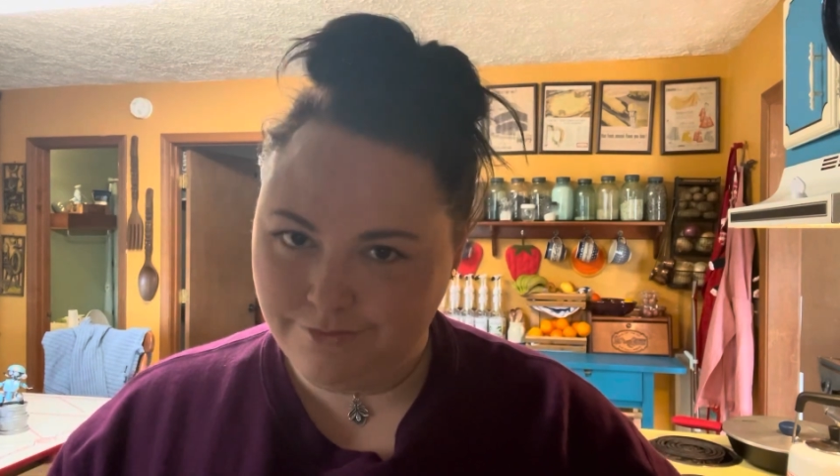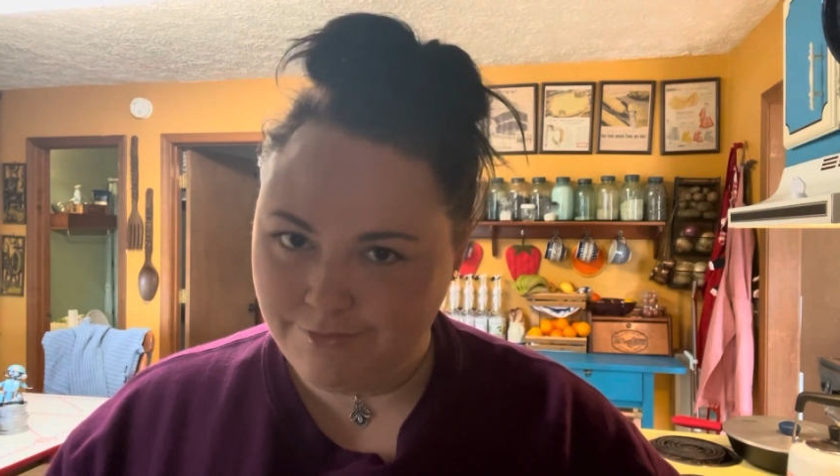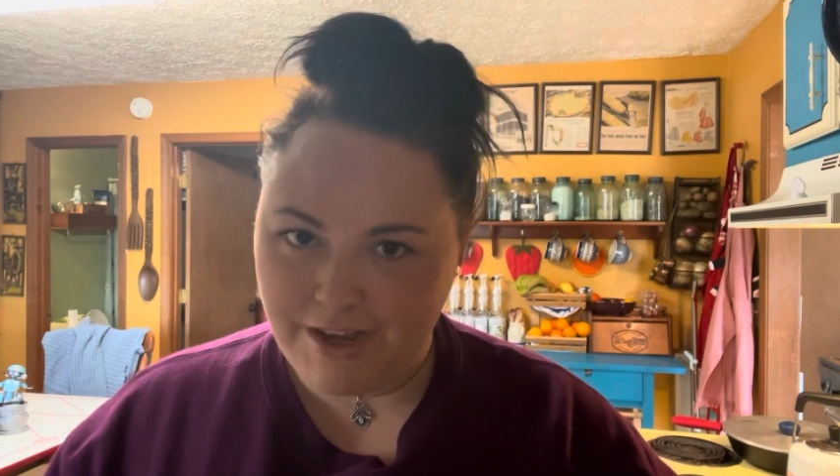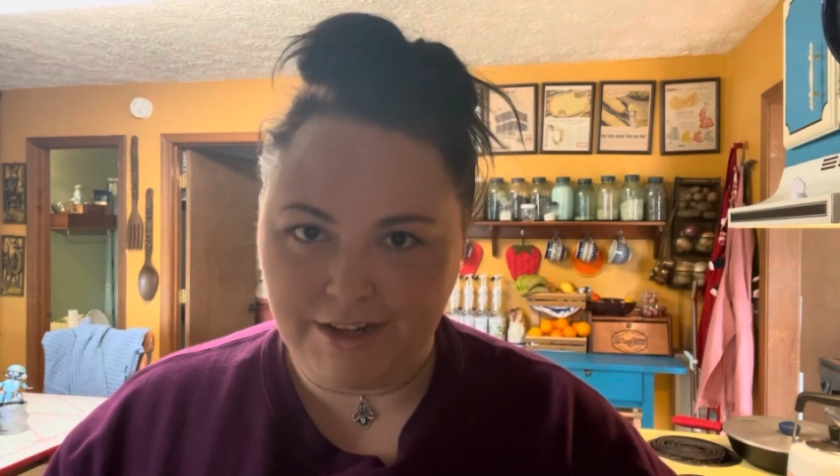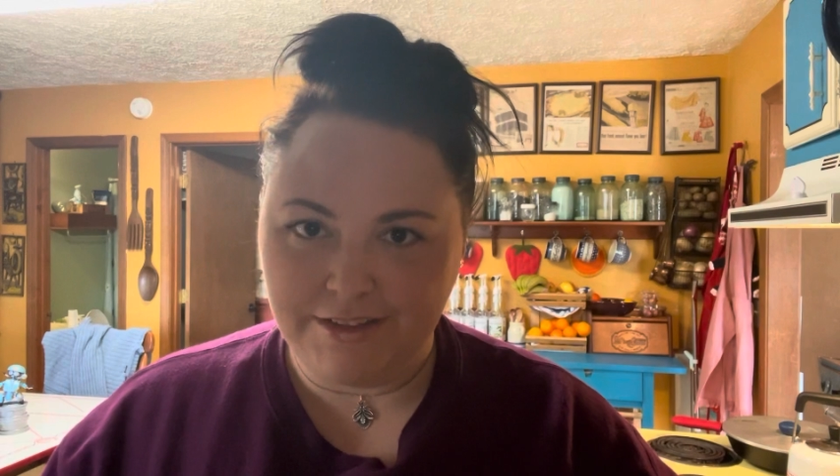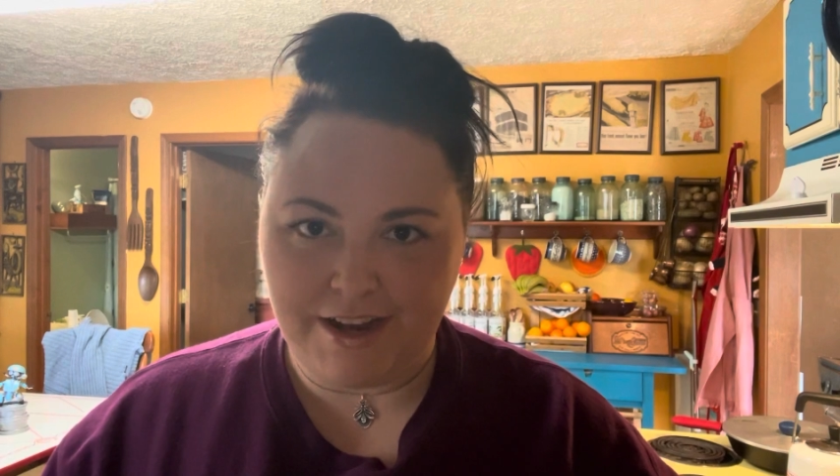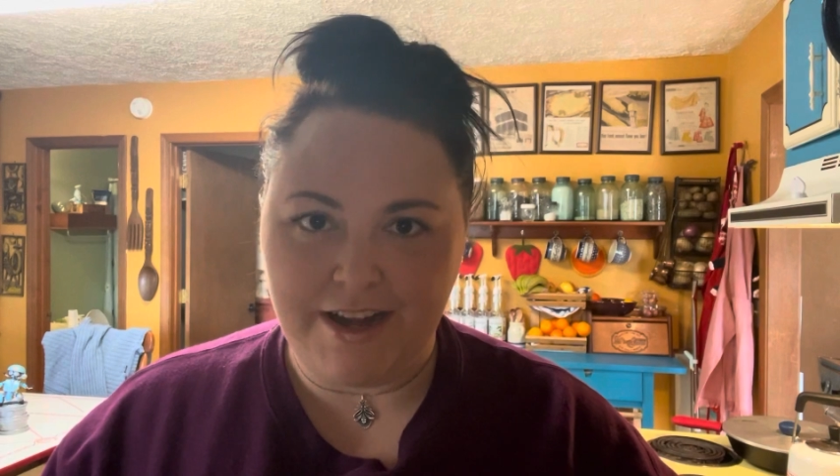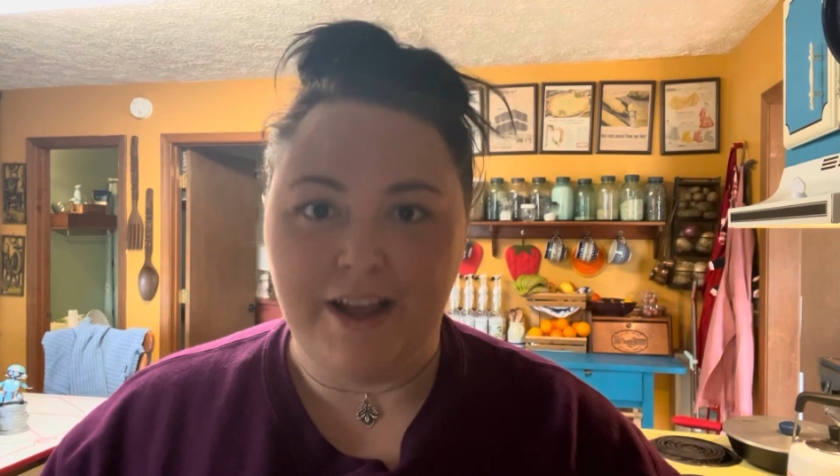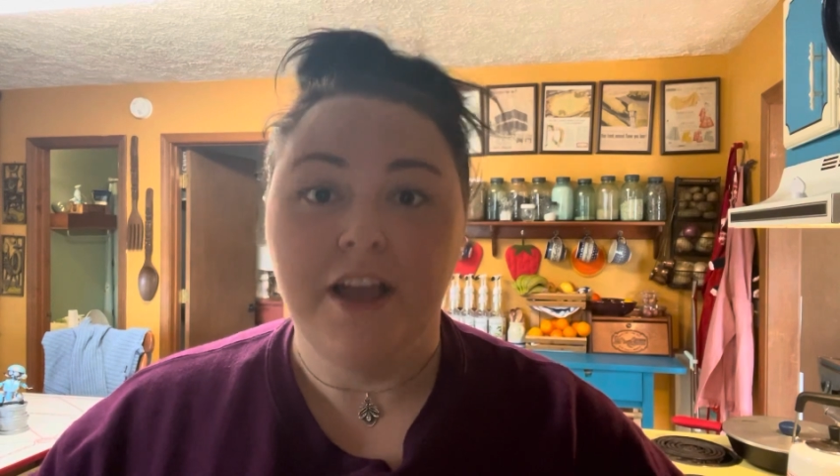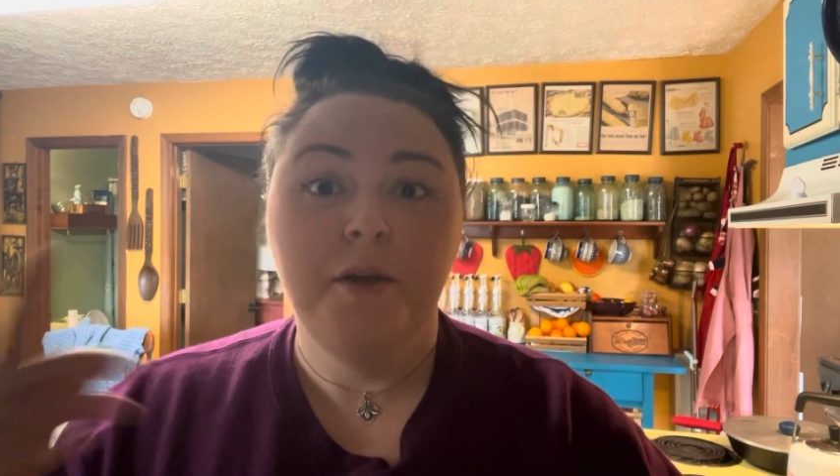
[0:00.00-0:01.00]
not
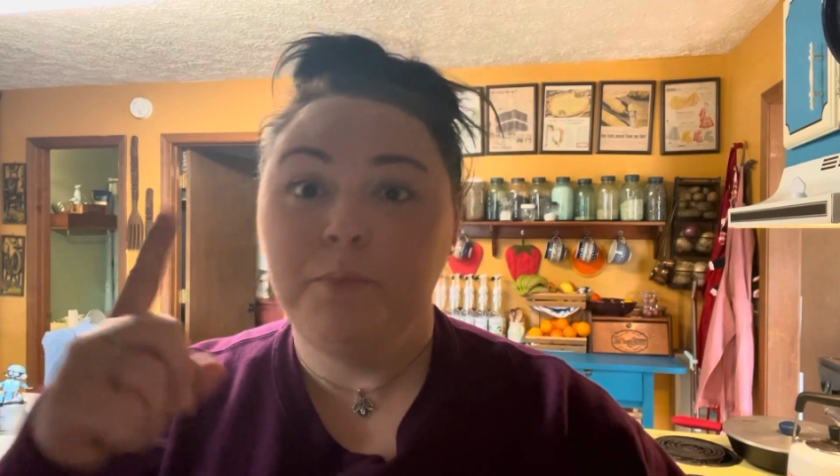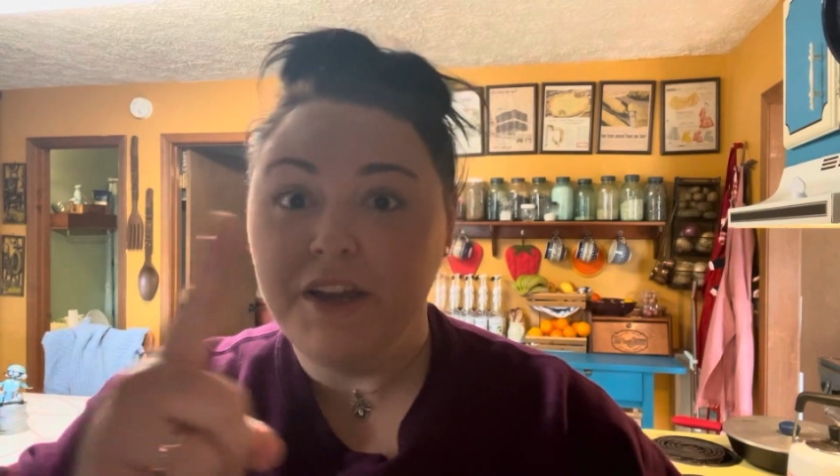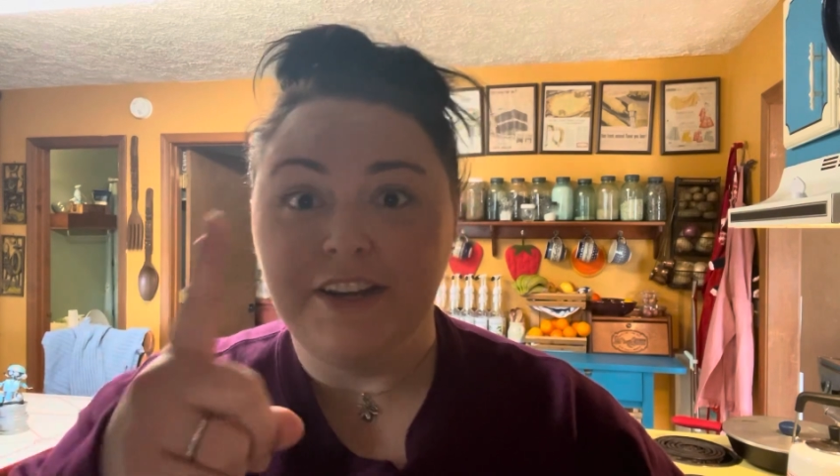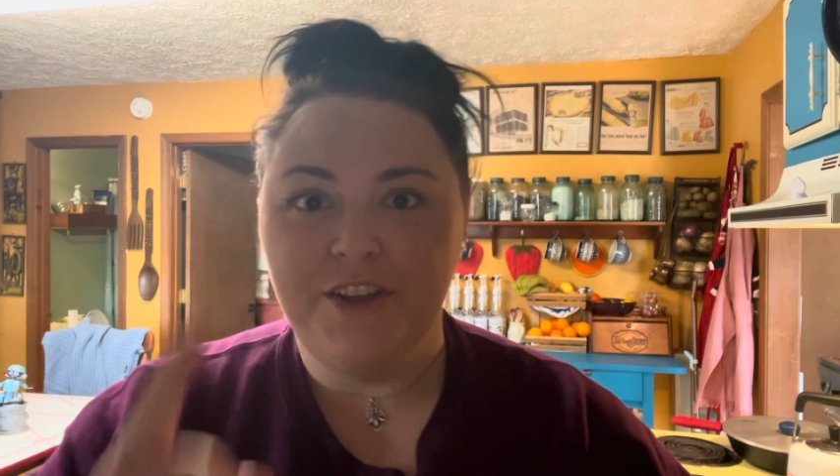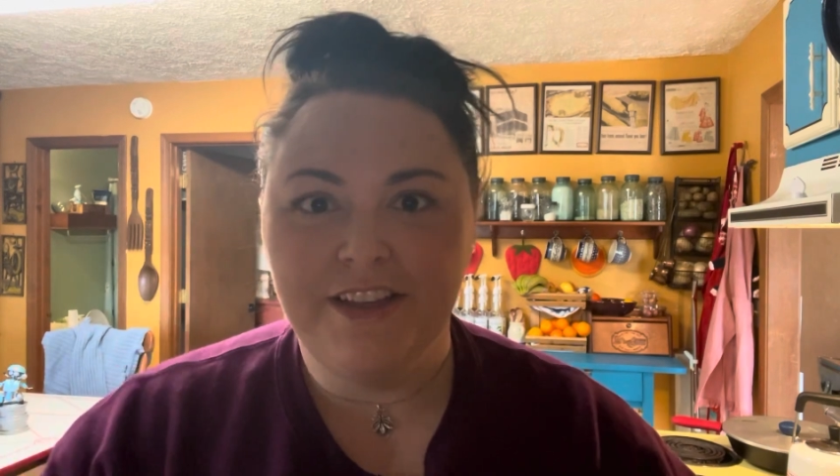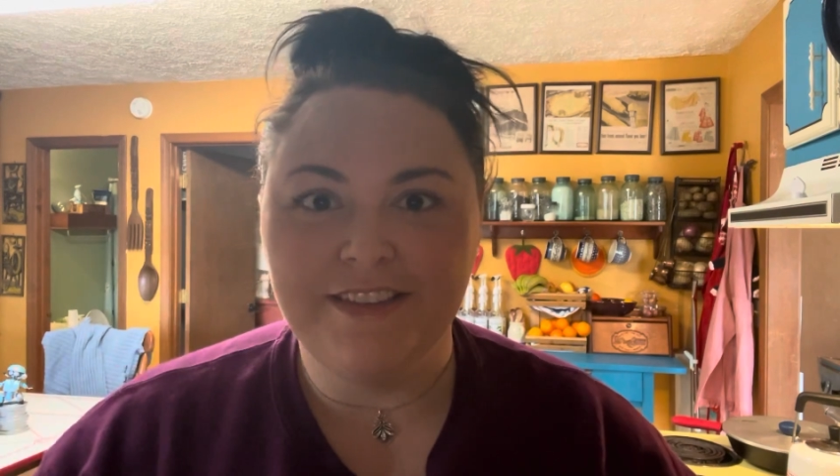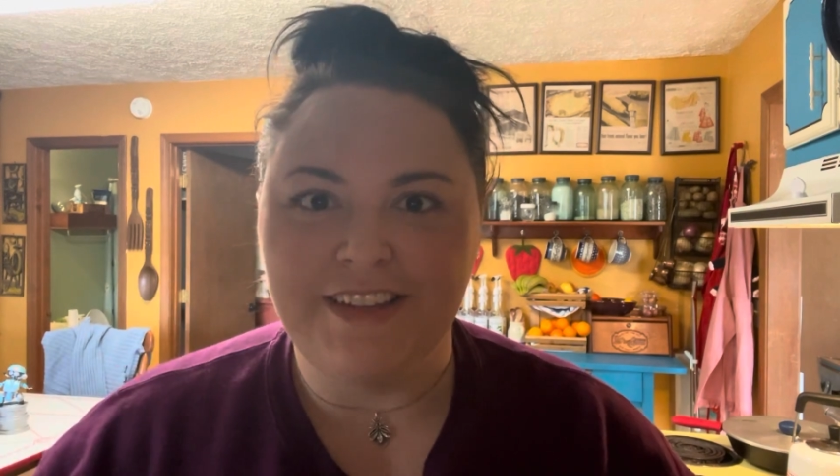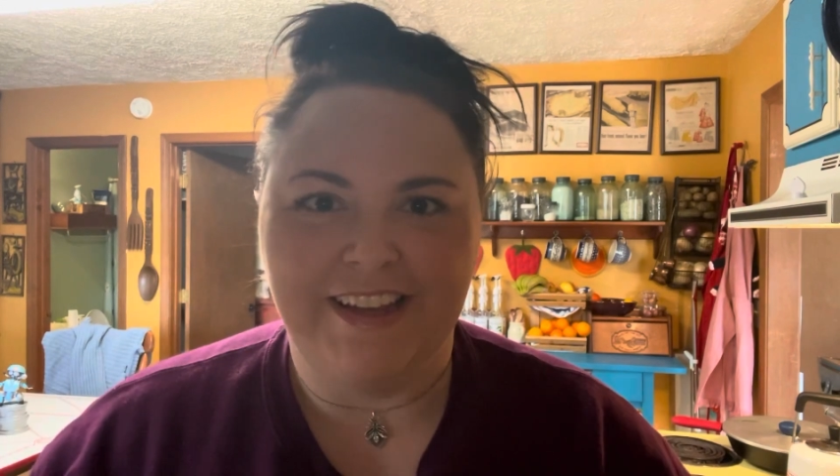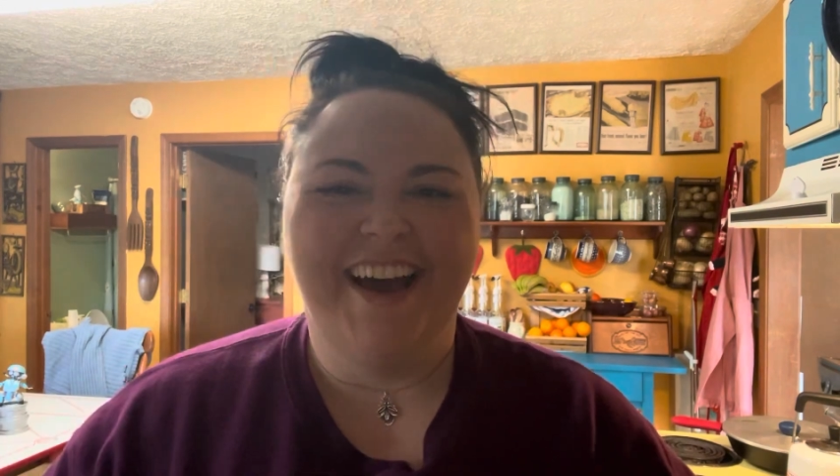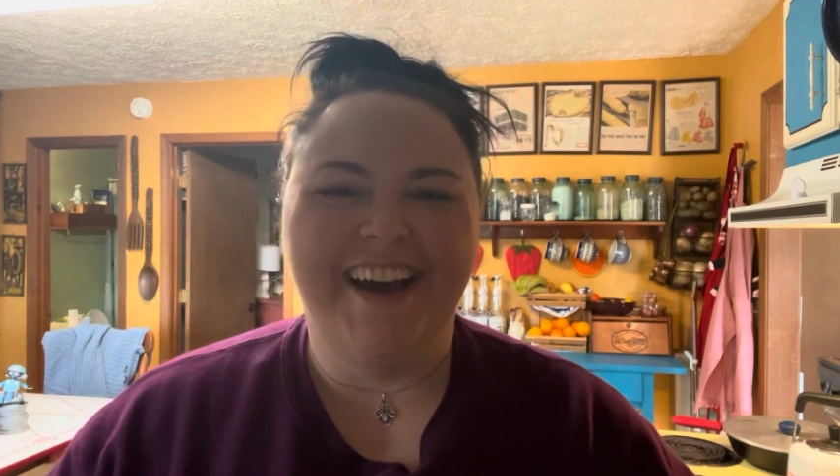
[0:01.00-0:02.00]
exciting, but you can see it.